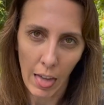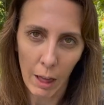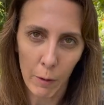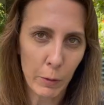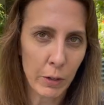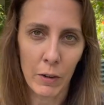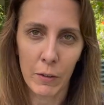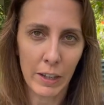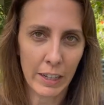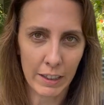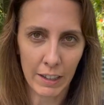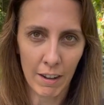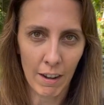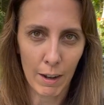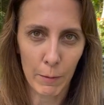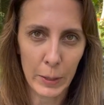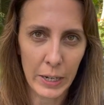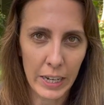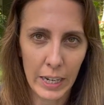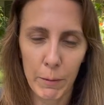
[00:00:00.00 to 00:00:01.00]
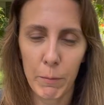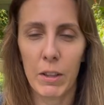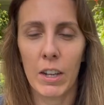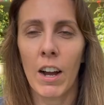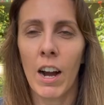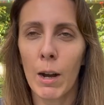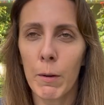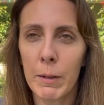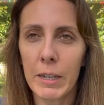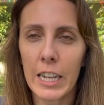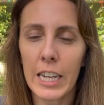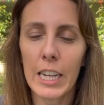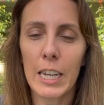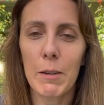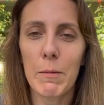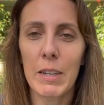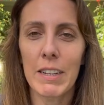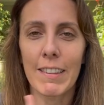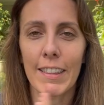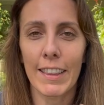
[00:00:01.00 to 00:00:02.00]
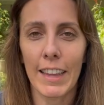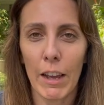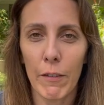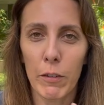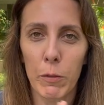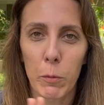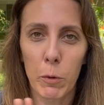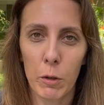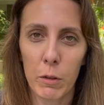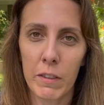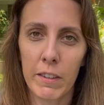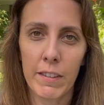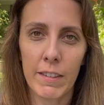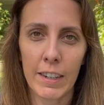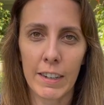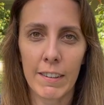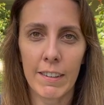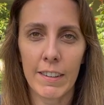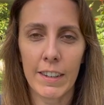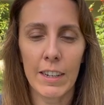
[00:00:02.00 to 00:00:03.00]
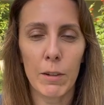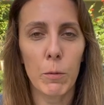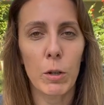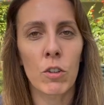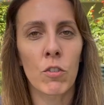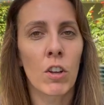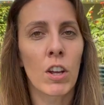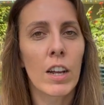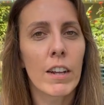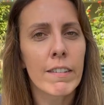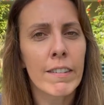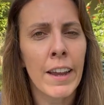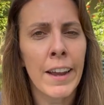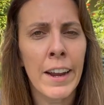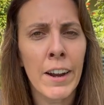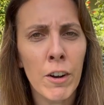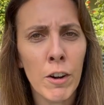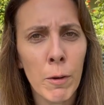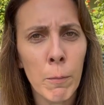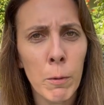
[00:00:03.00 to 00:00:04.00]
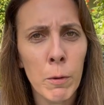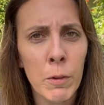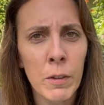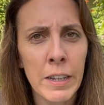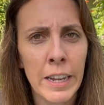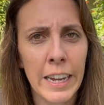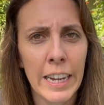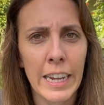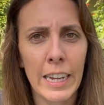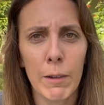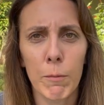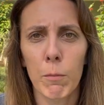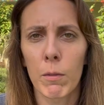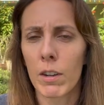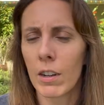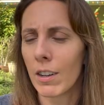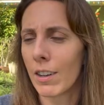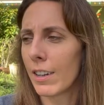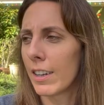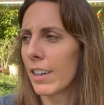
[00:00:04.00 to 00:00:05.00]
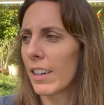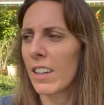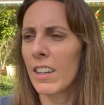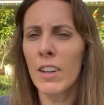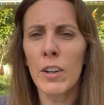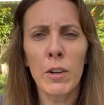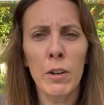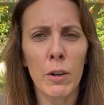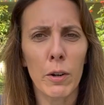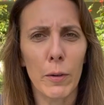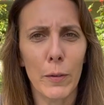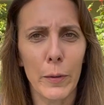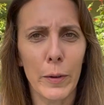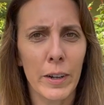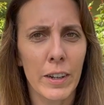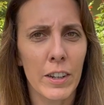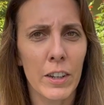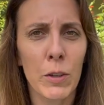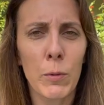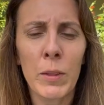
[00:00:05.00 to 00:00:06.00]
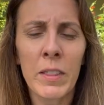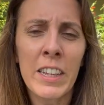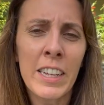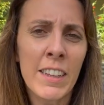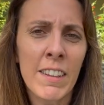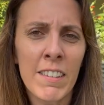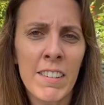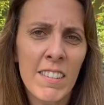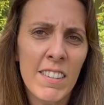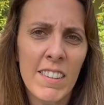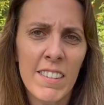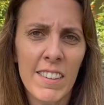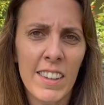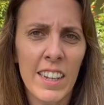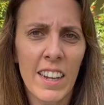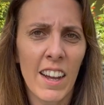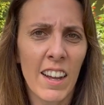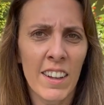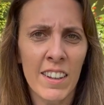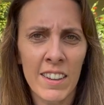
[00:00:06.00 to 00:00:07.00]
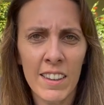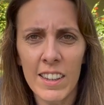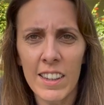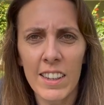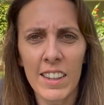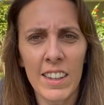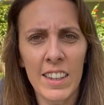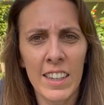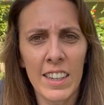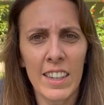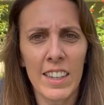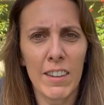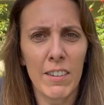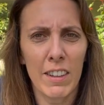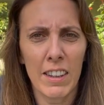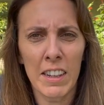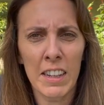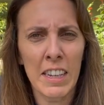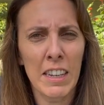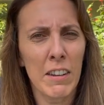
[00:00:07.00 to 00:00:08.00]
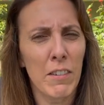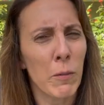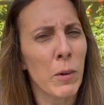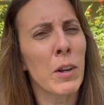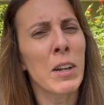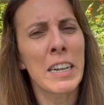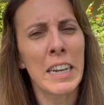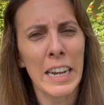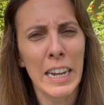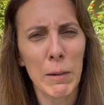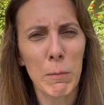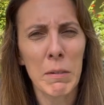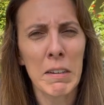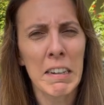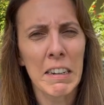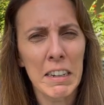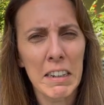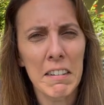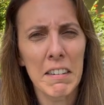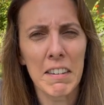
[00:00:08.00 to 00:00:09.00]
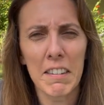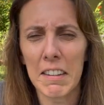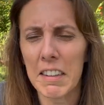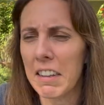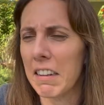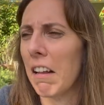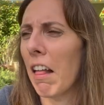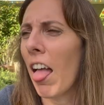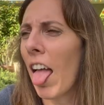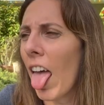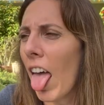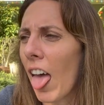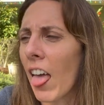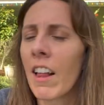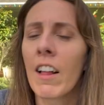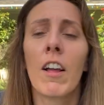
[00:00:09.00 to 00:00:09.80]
We don't like the common name. The common name is Leavenworth's Tixie, which terrible name. Ew, you would think this is this like ugly, icky, what a name, Tixie. Ugh.